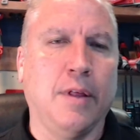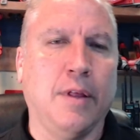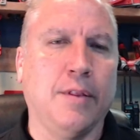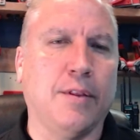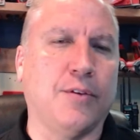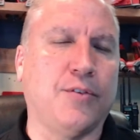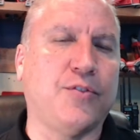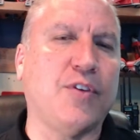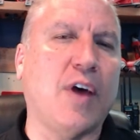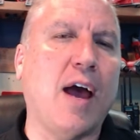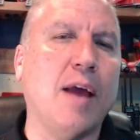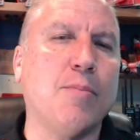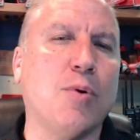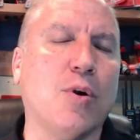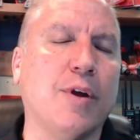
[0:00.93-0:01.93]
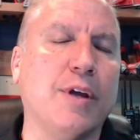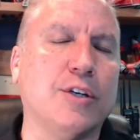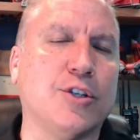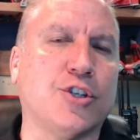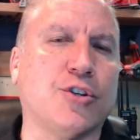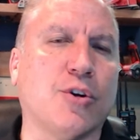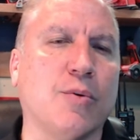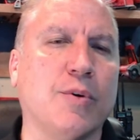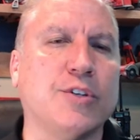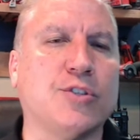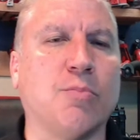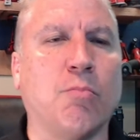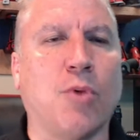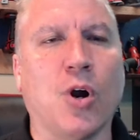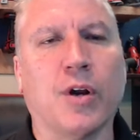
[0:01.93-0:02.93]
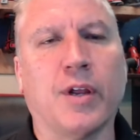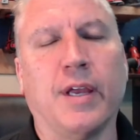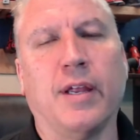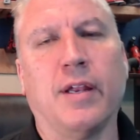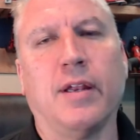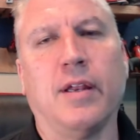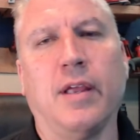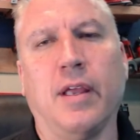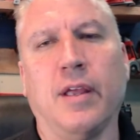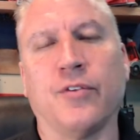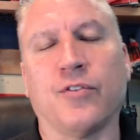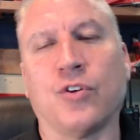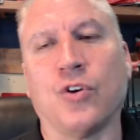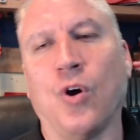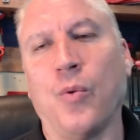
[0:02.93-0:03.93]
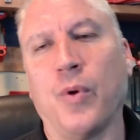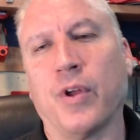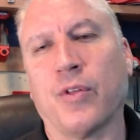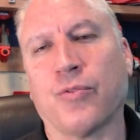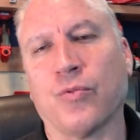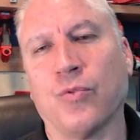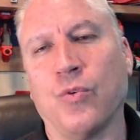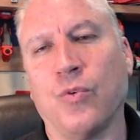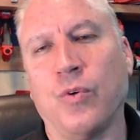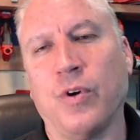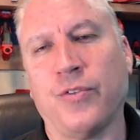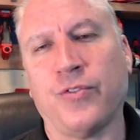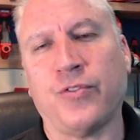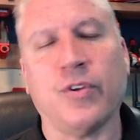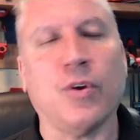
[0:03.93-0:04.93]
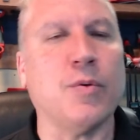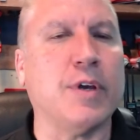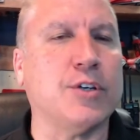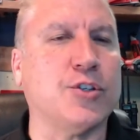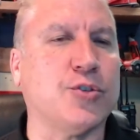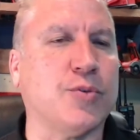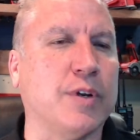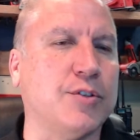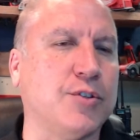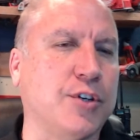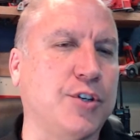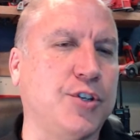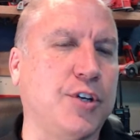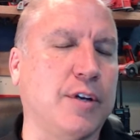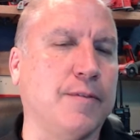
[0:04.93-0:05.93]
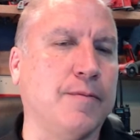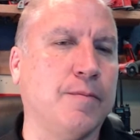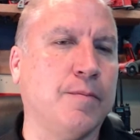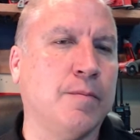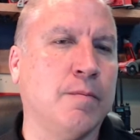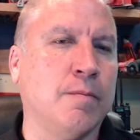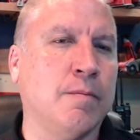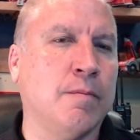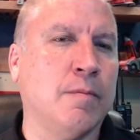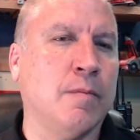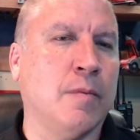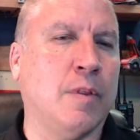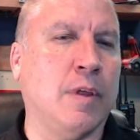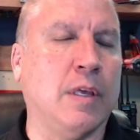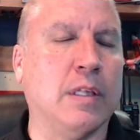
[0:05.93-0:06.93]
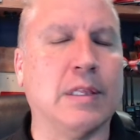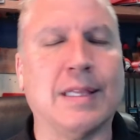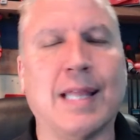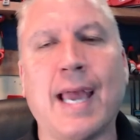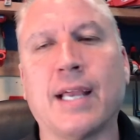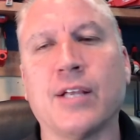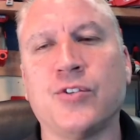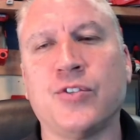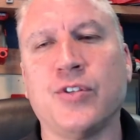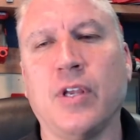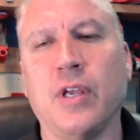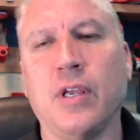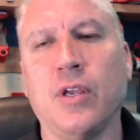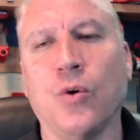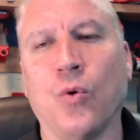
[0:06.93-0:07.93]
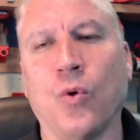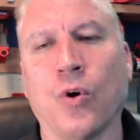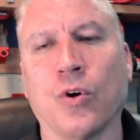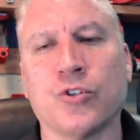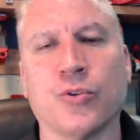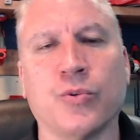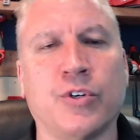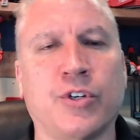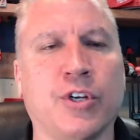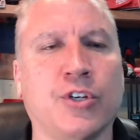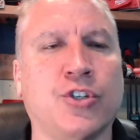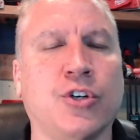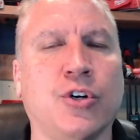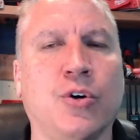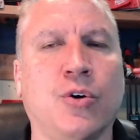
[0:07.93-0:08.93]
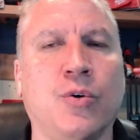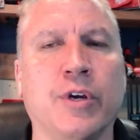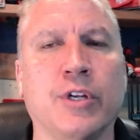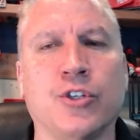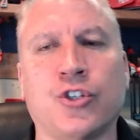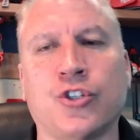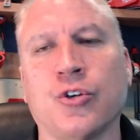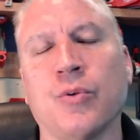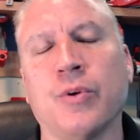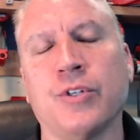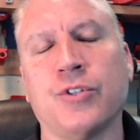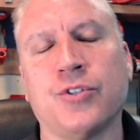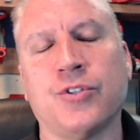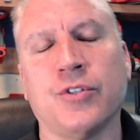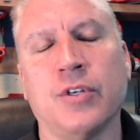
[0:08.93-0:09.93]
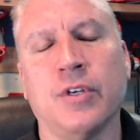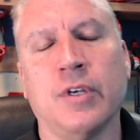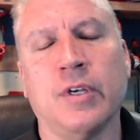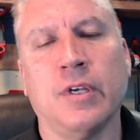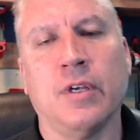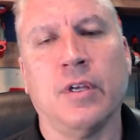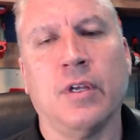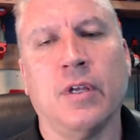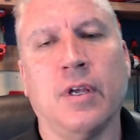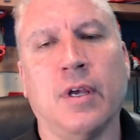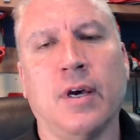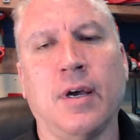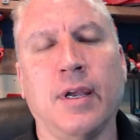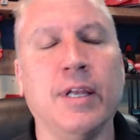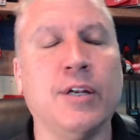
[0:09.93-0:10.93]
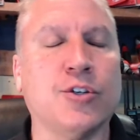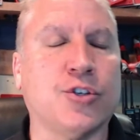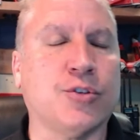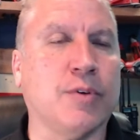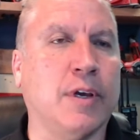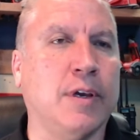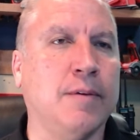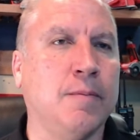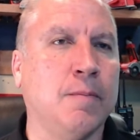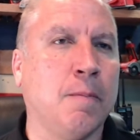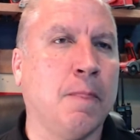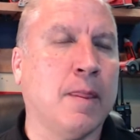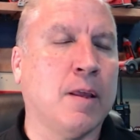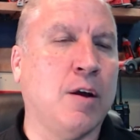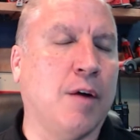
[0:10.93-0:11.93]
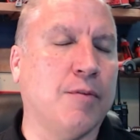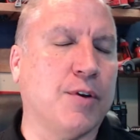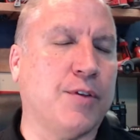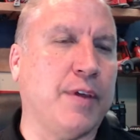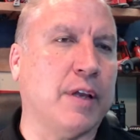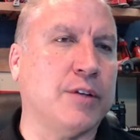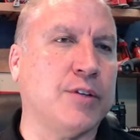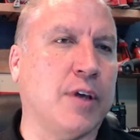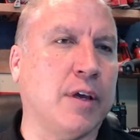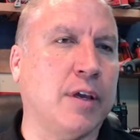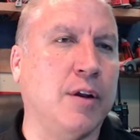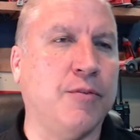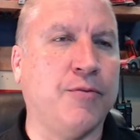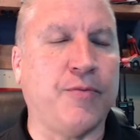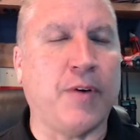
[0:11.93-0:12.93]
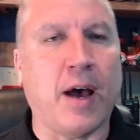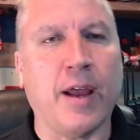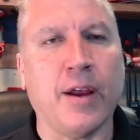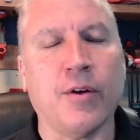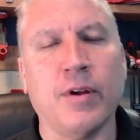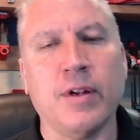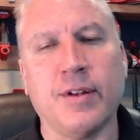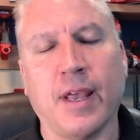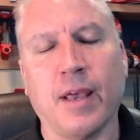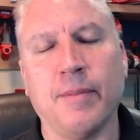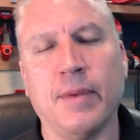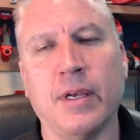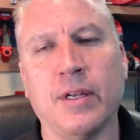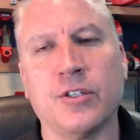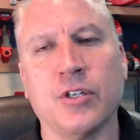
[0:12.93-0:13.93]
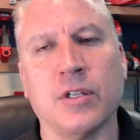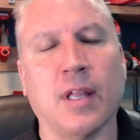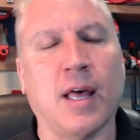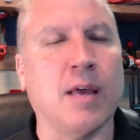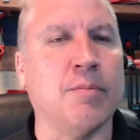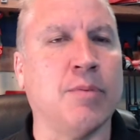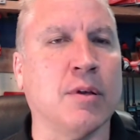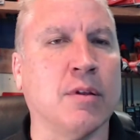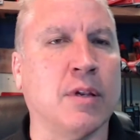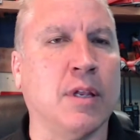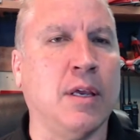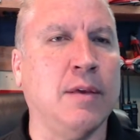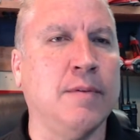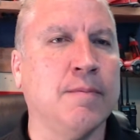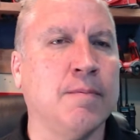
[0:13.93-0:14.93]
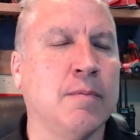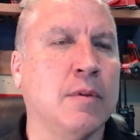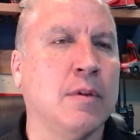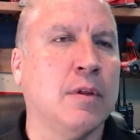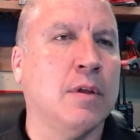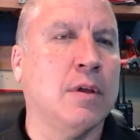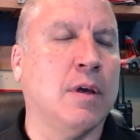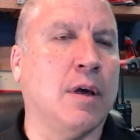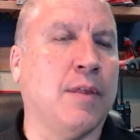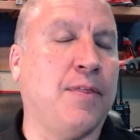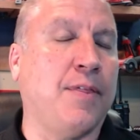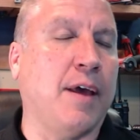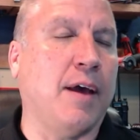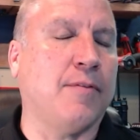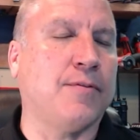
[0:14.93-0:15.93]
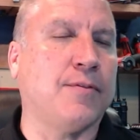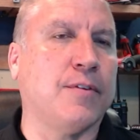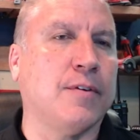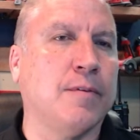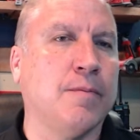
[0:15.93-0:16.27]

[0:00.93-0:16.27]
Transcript: the cyber insurance market is going through a serious transition. The legacy or traditional insurance uh, industry covered things like you know fire and damage and liability, uh, theft.